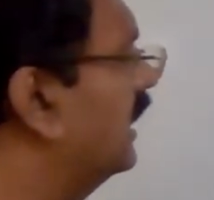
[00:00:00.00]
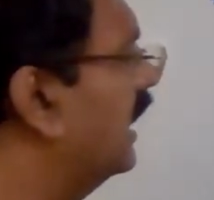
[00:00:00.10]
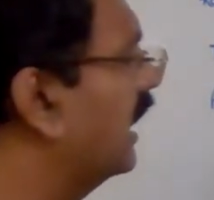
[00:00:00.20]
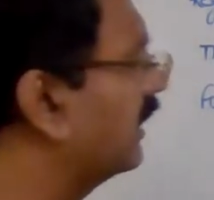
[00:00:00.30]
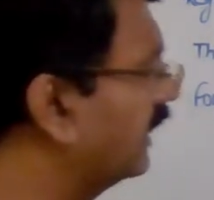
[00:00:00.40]

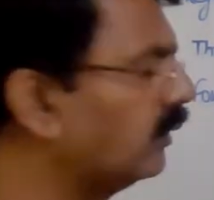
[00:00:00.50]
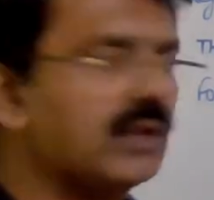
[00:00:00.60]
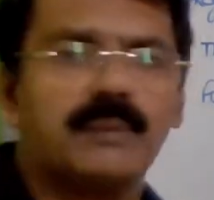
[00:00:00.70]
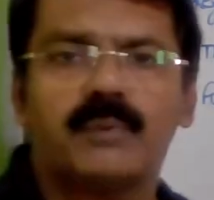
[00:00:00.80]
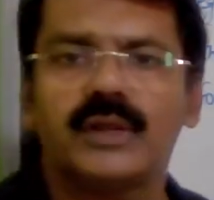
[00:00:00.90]
a
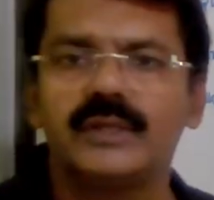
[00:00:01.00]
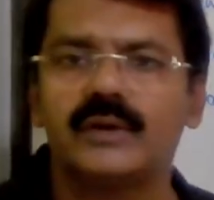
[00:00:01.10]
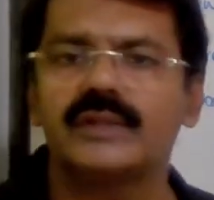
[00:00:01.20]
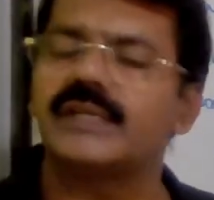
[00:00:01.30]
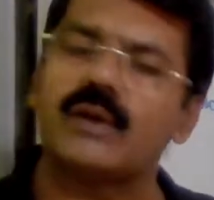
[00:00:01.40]
regular
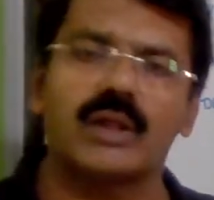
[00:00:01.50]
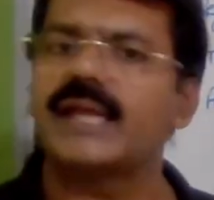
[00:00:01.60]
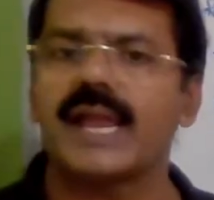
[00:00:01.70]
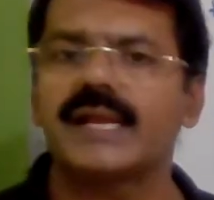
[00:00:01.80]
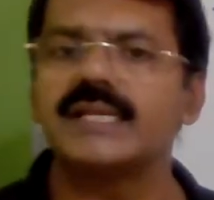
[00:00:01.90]
polygon, then all the
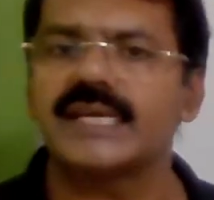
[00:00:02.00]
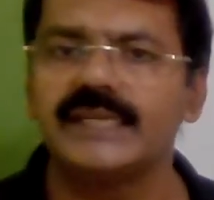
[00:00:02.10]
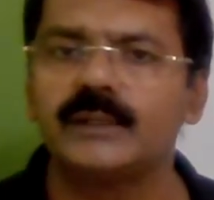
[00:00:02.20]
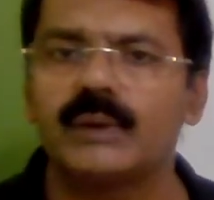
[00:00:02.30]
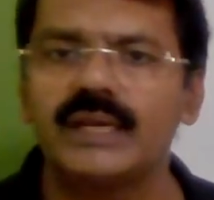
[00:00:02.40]
angles are
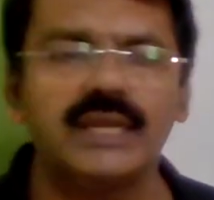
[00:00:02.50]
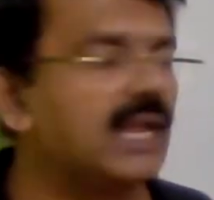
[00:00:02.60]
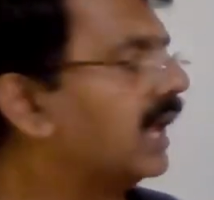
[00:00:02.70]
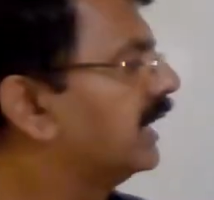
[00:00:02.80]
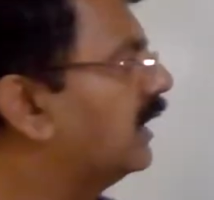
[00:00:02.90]
equal.
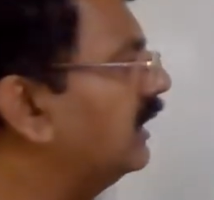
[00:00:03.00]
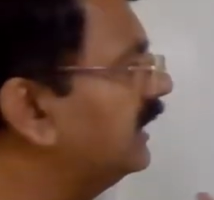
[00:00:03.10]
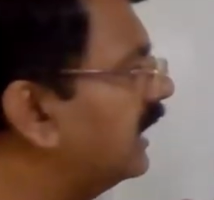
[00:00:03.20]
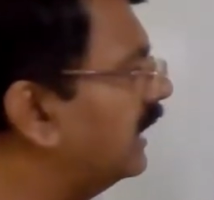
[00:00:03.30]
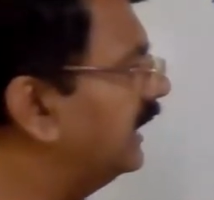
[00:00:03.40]
Now
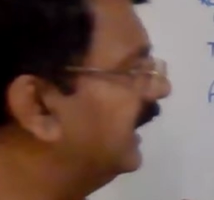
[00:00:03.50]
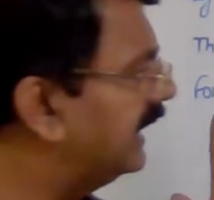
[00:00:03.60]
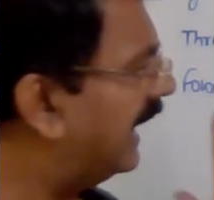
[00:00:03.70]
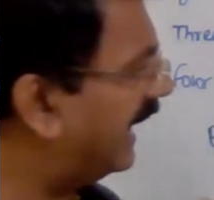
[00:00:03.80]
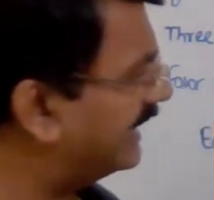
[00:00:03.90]

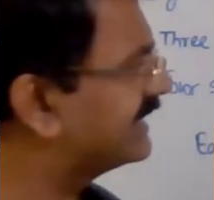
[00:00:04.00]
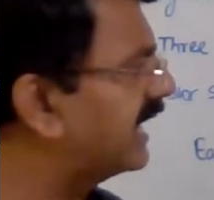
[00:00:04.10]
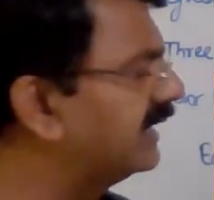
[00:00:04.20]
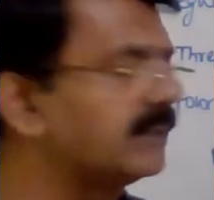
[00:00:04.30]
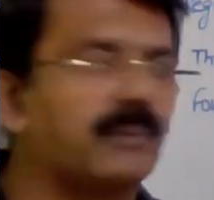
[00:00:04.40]
in
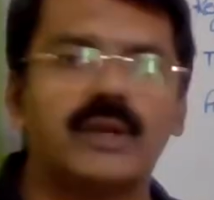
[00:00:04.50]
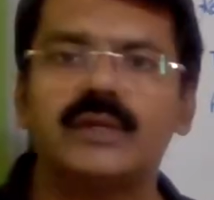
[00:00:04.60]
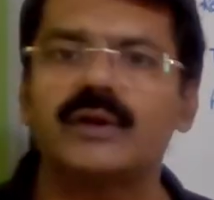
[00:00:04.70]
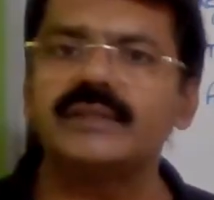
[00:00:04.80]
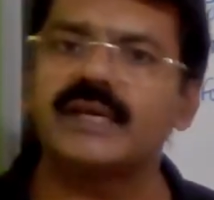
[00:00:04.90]
n-sided
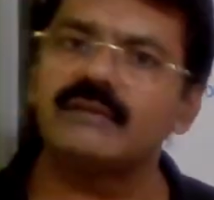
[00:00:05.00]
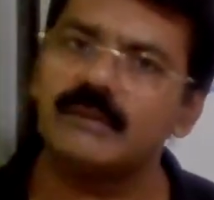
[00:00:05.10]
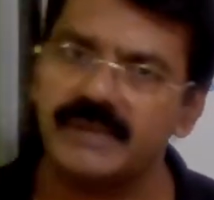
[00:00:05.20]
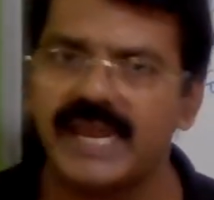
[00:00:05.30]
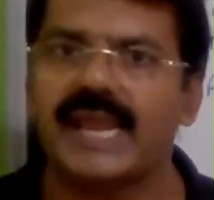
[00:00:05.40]
polygon there will
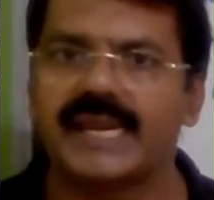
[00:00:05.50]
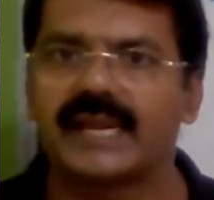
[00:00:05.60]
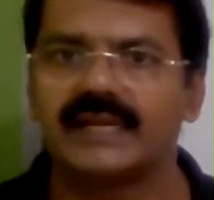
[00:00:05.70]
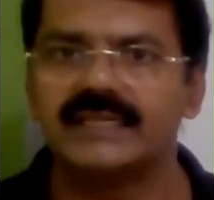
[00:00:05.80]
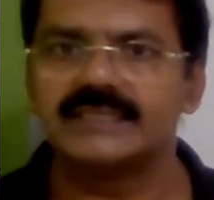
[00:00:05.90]
be n
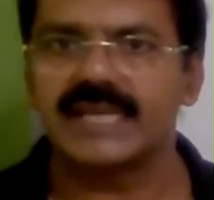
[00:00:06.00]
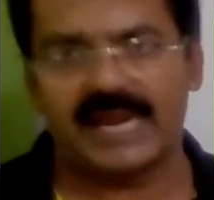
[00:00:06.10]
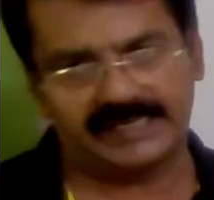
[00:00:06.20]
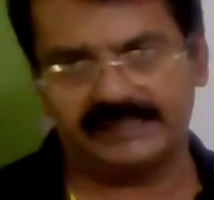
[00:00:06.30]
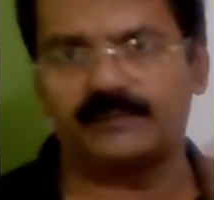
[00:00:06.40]
angles,
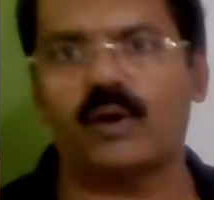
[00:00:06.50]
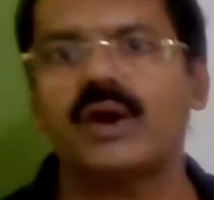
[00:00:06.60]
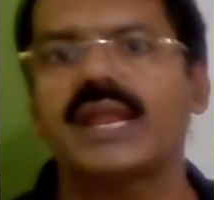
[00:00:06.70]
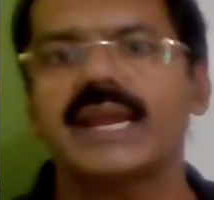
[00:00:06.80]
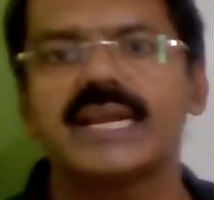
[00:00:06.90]
and if
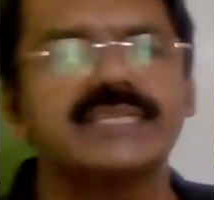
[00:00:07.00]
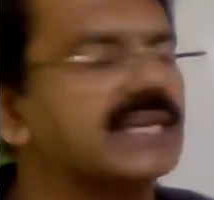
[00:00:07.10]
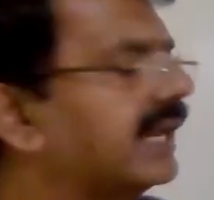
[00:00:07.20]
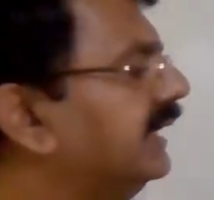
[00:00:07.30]
all angles are